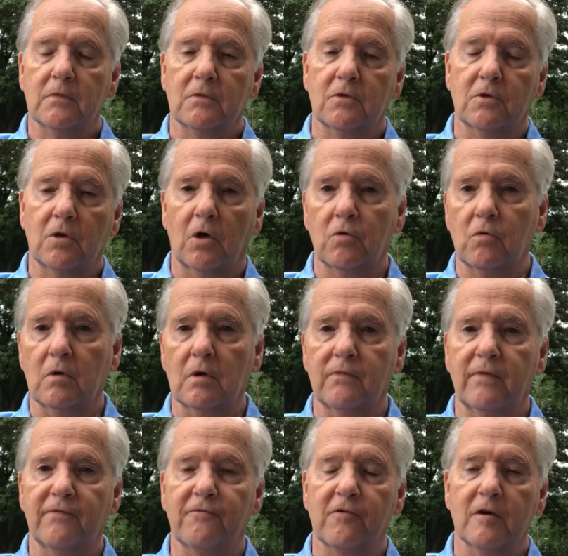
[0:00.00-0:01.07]
total
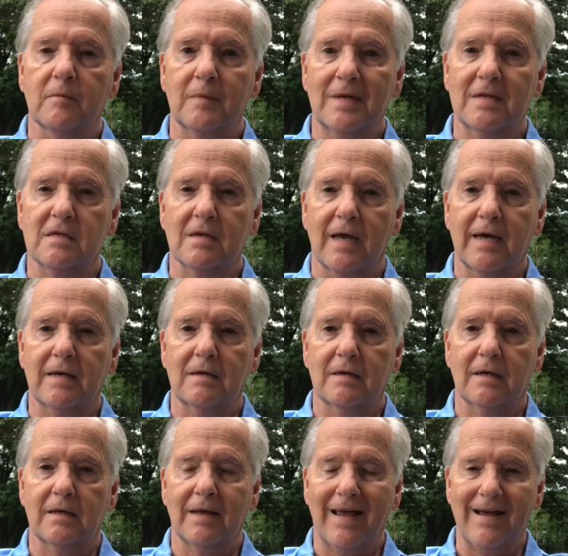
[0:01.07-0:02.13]
from inside
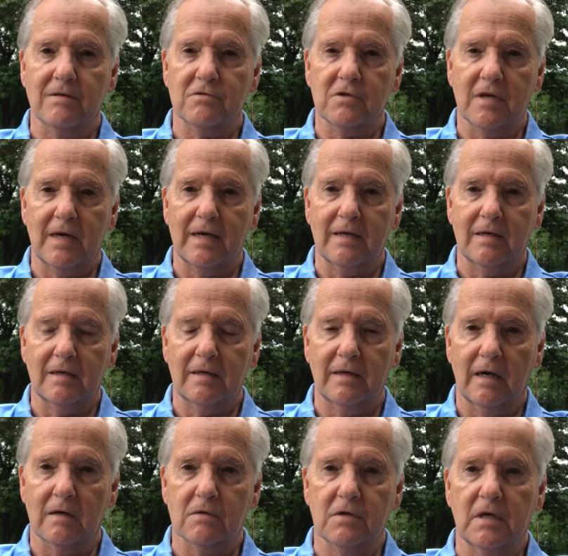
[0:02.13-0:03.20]
and outside in
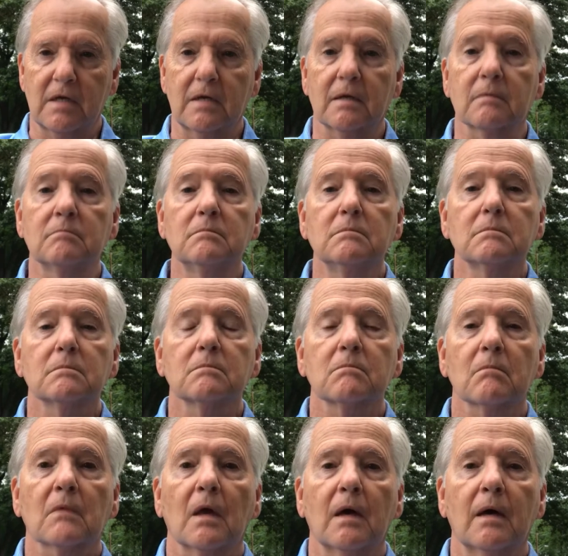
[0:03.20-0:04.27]
our tent.
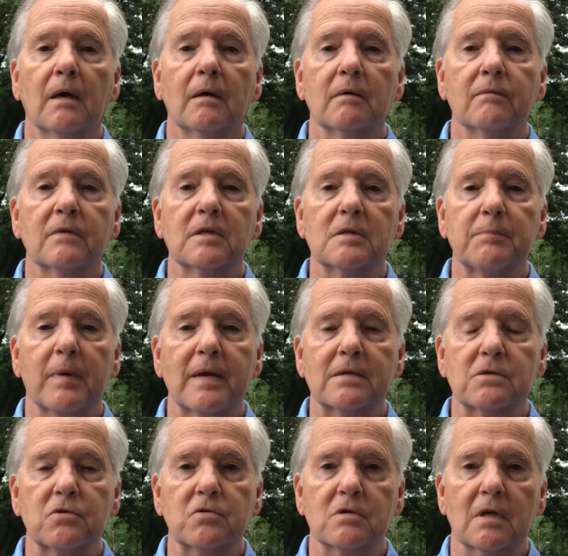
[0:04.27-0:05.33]
These past
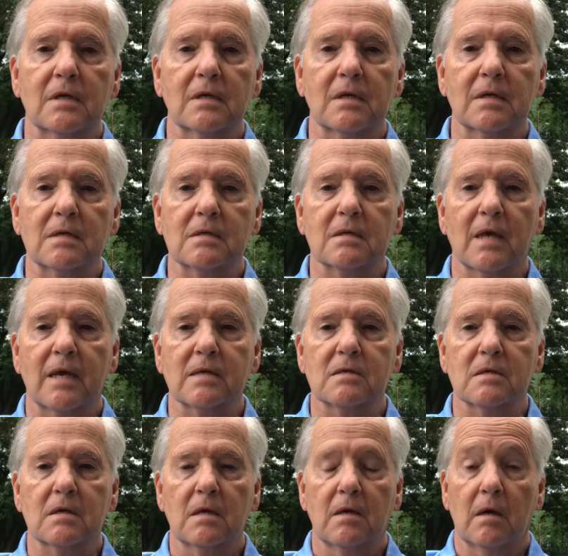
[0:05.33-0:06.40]
two Sundays has
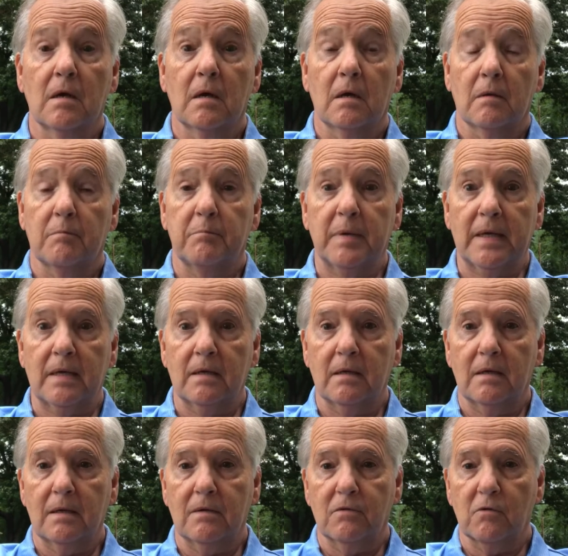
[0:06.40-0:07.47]
been
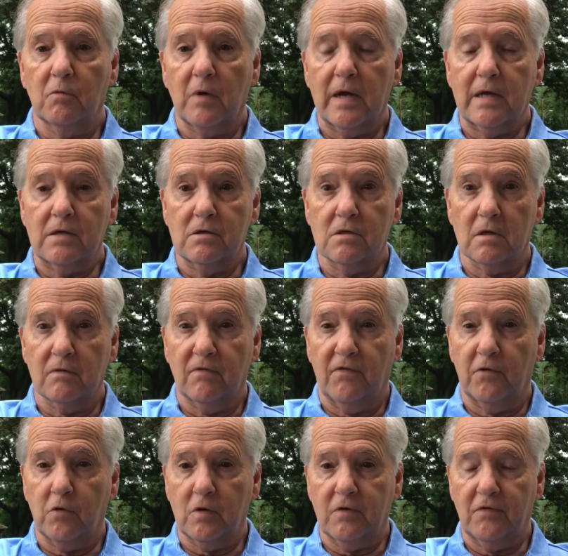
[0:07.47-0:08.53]
in the range of
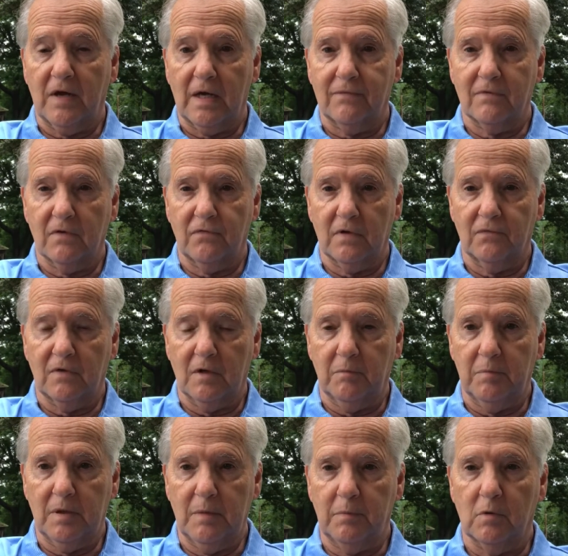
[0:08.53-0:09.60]
45 to 50
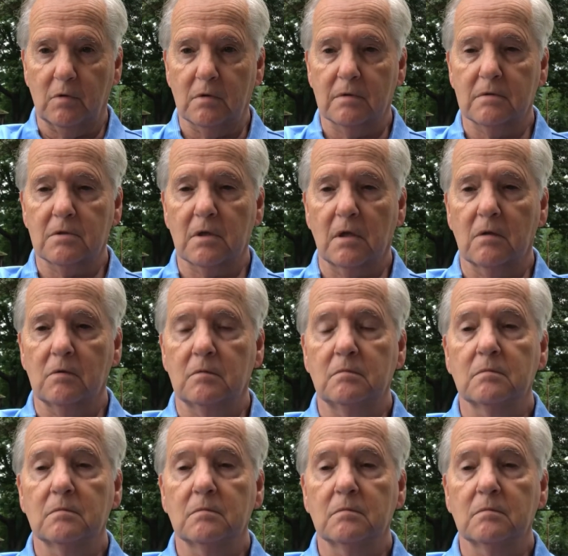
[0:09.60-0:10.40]
people. So